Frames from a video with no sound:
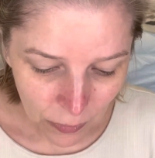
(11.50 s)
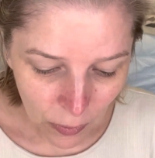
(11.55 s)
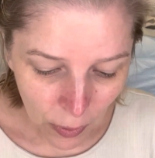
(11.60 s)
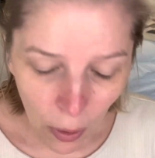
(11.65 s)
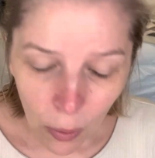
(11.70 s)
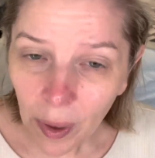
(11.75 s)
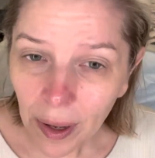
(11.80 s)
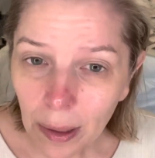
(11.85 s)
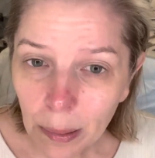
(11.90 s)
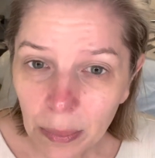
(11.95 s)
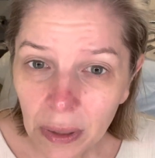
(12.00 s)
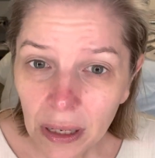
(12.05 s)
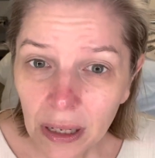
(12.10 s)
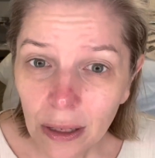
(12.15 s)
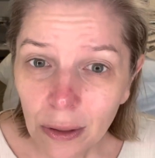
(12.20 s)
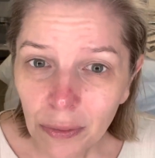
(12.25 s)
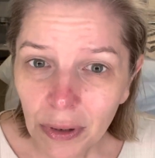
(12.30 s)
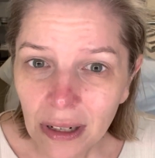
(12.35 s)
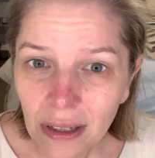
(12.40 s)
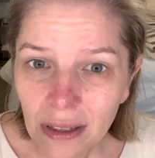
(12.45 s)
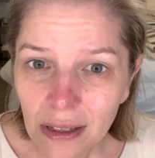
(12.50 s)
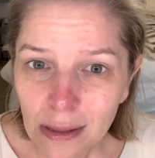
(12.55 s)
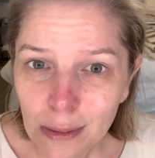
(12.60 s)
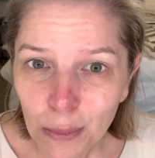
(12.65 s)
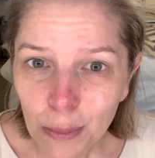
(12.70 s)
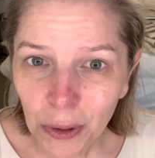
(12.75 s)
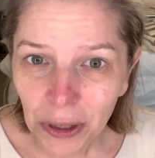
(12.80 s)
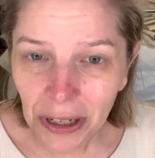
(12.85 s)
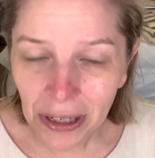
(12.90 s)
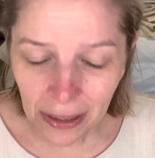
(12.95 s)
While I'm getting ready this
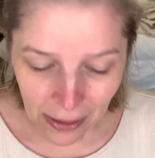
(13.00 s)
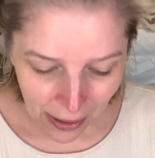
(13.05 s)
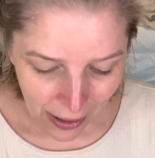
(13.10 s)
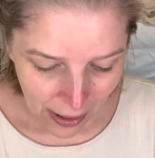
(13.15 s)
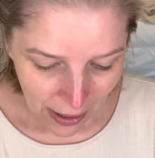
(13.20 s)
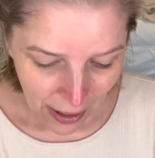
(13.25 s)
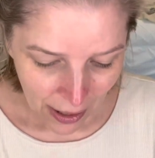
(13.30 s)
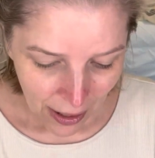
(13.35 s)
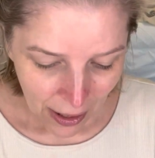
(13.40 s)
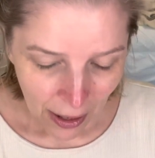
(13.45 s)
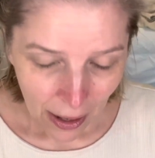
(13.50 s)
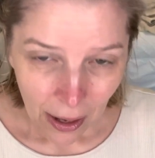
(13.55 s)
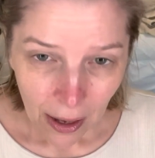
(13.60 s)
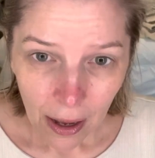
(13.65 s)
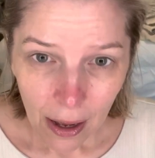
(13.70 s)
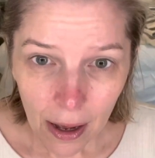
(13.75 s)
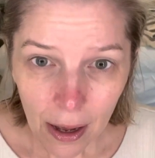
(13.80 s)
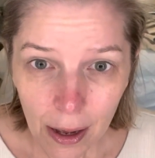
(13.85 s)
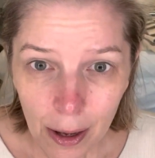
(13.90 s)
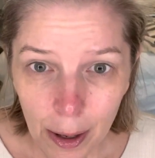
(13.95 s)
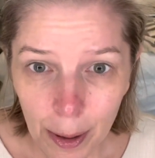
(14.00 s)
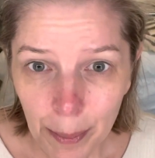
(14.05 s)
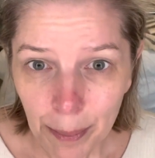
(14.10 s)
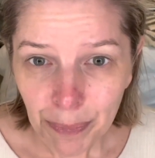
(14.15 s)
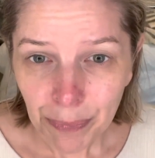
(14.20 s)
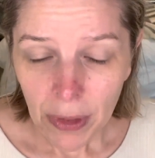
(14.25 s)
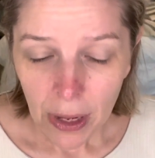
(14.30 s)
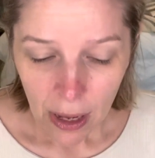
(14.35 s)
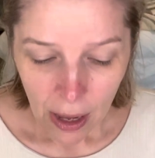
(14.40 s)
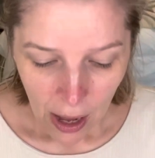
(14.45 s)
morning,
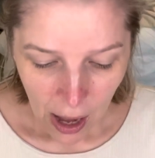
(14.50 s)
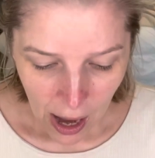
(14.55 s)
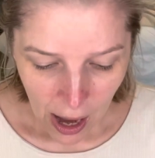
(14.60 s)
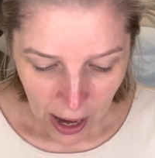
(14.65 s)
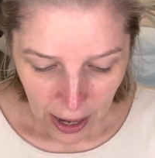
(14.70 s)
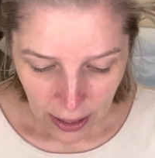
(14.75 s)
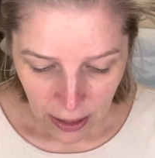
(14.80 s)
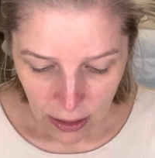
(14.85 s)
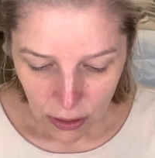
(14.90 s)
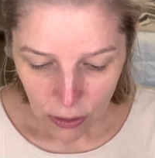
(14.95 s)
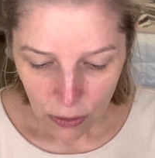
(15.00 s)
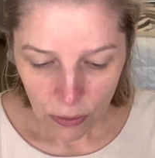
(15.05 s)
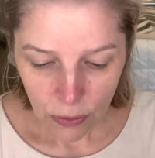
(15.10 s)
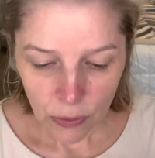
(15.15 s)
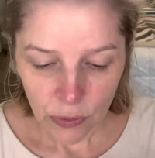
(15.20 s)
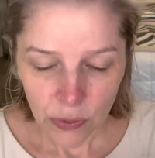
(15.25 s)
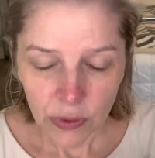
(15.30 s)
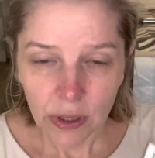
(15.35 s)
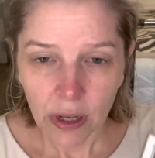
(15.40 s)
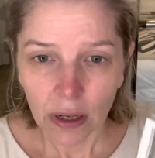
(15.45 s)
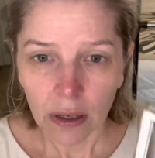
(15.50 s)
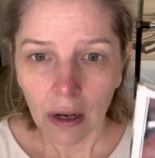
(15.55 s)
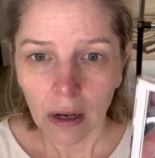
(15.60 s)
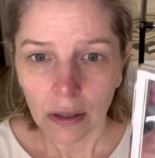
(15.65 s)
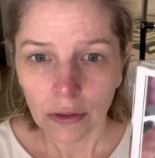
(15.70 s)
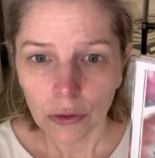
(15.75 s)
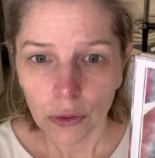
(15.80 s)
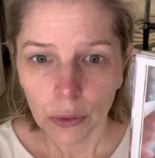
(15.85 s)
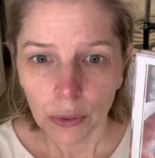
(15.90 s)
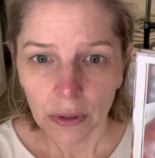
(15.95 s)
I use a
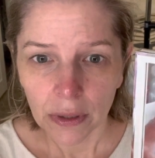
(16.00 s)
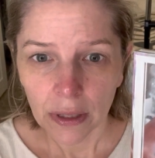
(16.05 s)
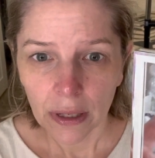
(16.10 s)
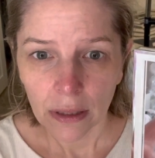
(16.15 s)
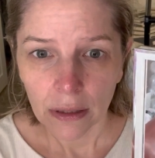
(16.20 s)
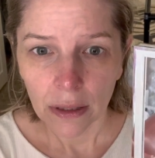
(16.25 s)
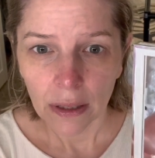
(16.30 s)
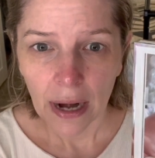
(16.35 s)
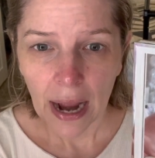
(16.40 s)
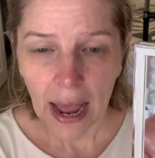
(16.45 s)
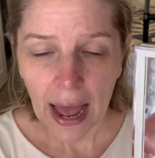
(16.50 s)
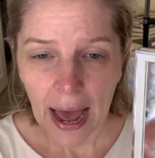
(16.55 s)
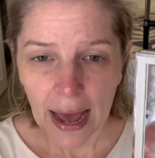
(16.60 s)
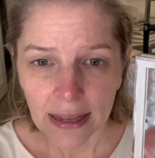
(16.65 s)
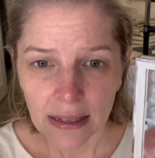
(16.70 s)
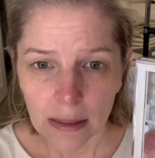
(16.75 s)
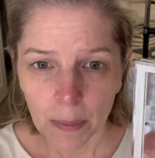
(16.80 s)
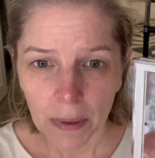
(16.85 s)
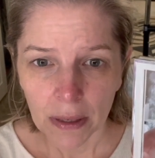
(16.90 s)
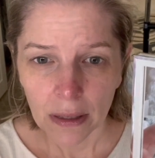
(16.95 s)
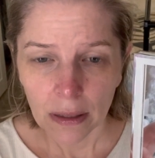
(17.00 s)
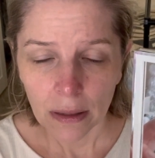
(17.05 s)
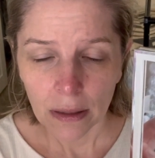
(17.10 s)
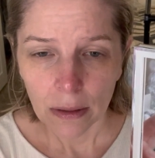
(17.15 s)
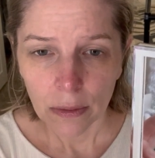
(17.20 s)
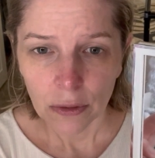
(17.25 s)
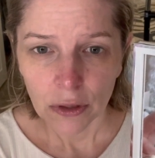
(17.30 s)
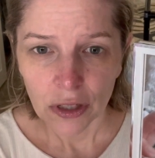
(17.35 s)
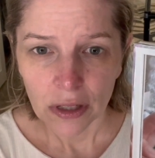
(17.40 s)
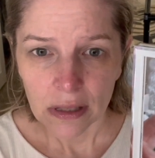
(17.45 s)
contour color Aspen,
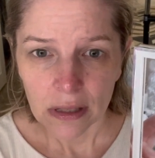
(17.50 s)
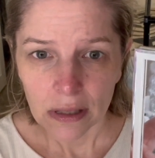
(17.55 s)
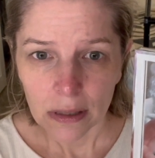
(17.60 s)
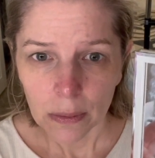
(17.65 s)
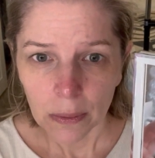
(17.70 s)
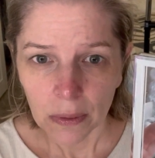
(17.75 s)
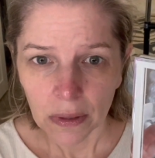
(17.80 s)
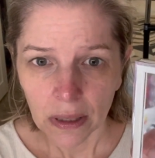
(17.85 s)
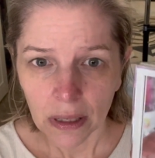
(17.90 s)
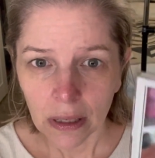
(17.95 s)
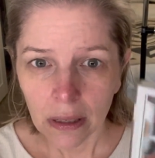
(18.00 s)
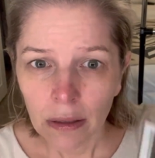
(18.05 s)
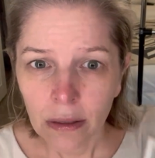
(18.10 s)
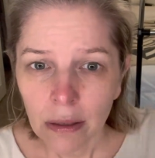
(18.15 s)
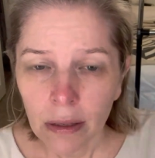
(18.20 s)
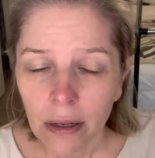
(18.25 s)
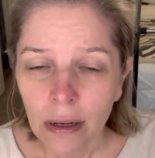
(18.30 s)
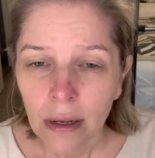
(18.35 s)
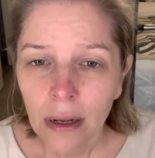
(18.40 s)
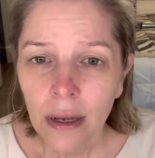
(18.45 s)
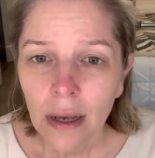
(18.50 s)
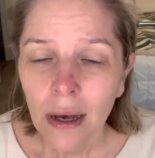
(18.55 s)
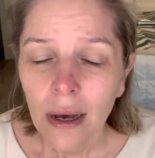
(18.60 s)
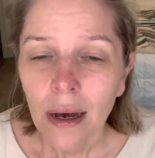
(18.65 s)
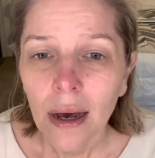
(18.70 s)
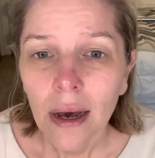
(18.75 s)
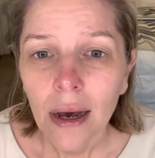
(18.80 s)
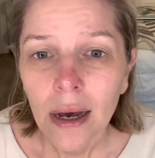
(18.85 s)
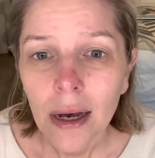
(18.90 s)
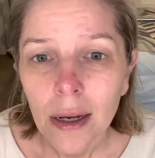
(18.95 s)
which is this one here,
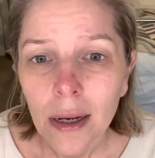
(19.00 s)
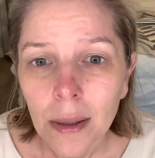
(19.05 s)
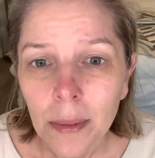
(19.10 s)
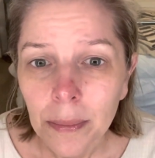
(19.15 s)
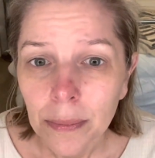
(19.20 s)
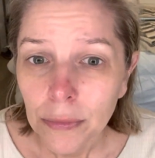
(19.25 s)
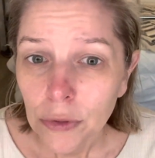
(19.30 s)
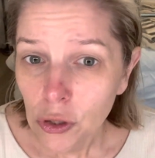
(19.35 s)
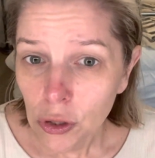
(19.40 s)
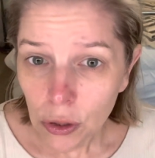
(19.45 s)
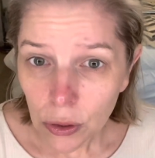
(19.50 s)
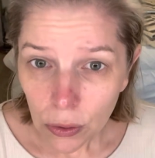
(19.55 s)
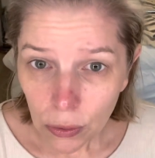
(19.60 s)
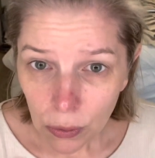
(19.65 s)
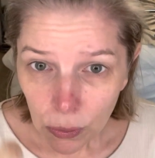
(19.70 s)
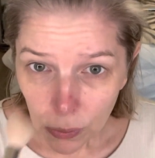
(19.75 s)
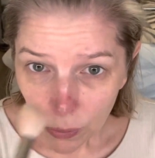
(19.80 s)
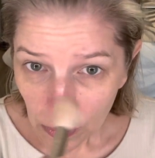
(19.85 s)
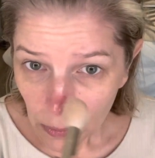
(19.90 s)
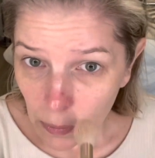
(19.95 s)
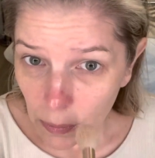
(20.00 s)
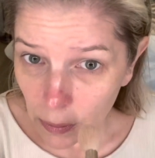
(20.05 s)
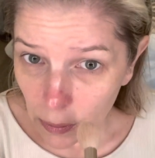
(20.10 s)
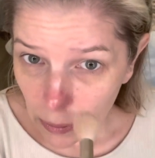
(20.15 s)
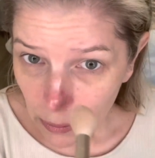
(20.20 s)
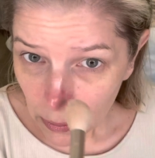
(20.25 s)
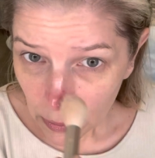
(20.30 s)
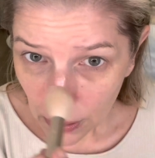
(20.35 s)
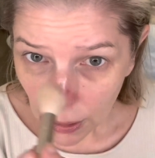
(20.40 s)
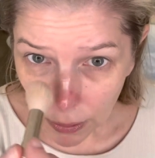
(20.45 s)
to
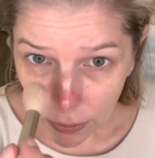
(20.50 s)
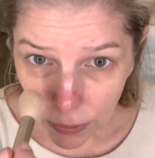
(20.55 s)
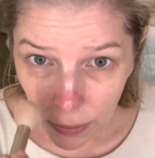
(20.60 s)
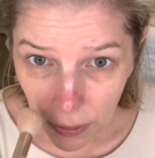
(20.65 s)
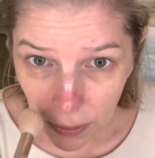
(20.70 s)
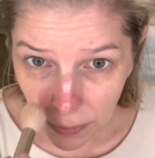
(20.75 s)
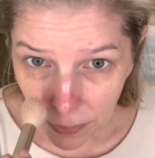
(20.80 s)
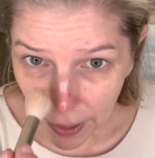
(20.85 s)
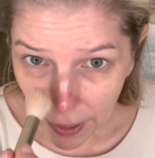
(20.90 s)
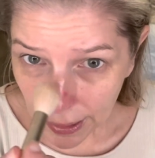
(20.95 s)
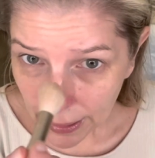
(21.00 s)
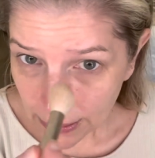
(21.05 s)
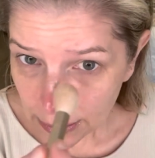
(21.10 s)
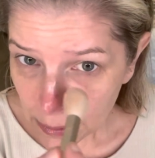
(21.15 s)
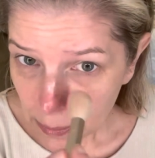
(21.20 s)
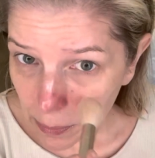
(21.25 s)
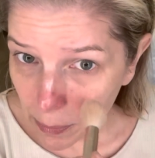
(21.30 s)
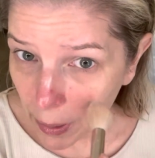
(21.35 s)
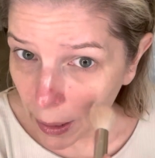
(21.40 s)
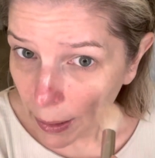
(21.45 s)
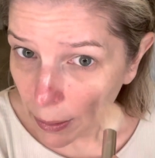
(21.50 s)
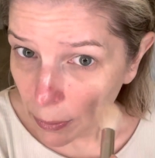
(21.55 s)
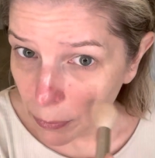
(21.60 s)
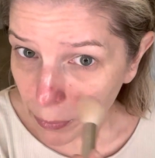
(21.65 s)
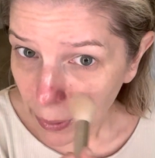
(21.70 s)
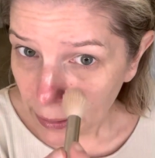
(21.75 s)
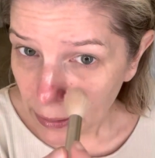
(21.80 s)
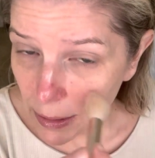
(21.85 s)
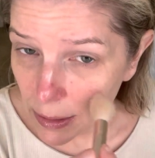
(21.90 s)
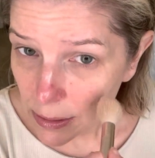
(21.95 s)
color correct my
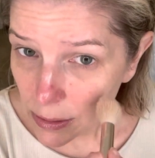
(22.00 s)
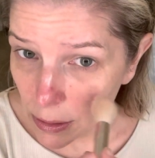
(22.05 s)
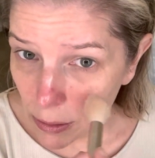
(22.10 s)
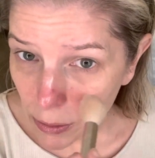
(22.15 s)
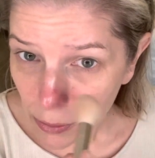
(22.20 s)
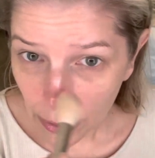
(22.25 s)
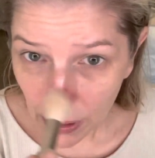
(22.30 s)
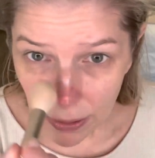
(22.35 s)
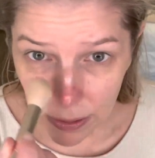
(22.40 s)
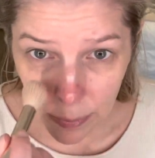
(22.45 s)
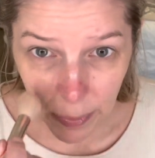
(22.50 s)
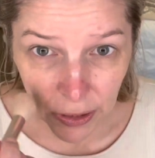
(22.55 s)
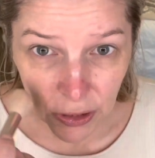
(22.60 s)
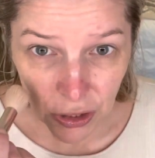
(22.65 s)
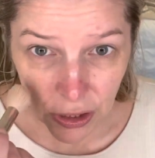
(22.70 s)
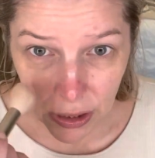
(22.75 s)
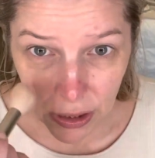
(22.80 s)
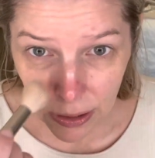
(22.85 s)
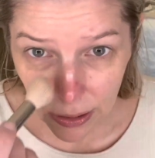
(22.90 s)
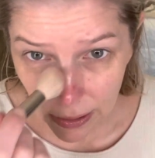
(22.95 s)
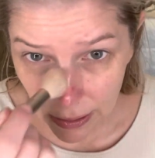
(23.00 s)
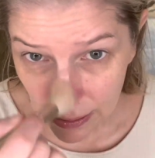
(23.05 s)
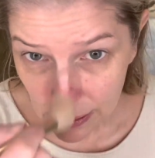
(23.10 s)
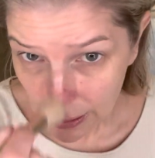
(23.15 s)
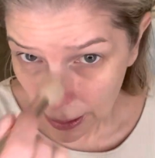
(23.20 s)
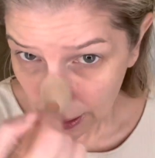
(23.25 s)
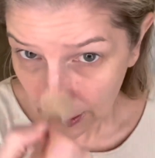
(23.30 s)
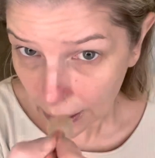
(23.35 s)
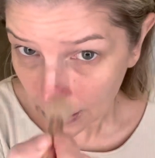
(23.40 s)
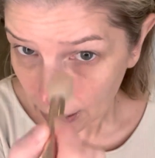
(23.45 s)
redness across my cheeks
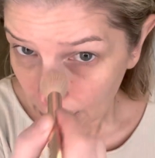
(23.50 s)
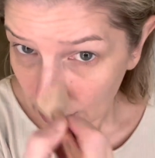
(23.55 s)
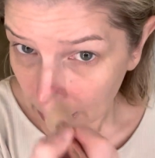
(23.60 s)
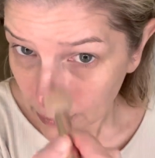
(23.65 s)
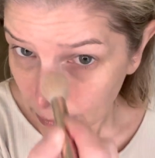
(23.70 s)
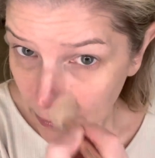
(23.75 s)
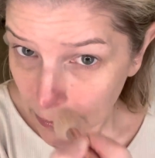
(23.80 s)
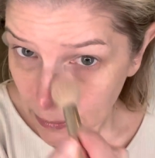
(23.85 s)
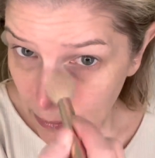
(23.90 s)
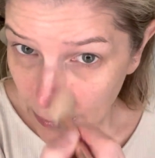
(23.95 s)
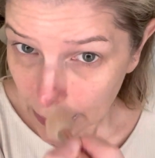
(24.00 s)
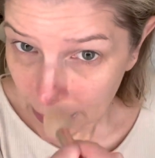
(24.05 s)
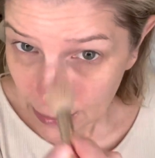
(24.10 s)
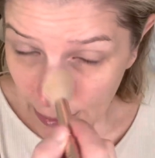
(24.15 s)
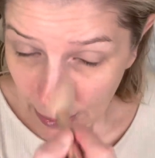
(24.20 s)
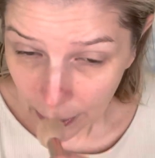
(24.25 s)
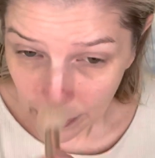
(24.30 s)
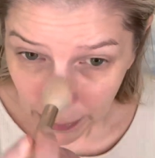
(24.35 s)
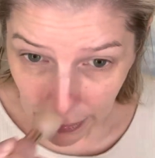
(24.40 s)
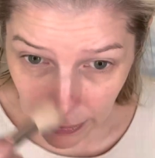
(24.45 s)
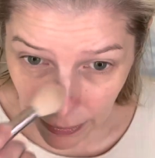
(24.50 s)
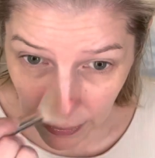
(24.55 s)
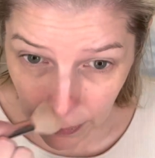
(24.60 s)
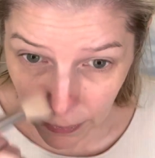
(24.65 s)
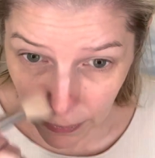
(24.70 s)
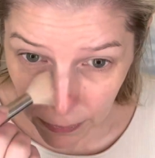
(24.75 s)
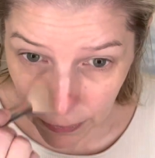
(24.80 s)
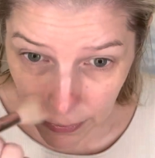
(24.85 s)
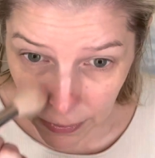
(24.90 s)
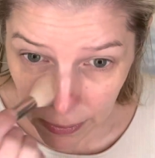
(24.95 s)
and down my
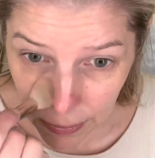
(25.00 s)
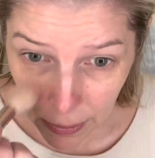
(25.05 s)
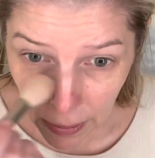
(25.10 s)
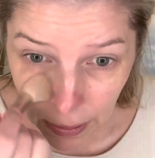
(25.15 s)
nose.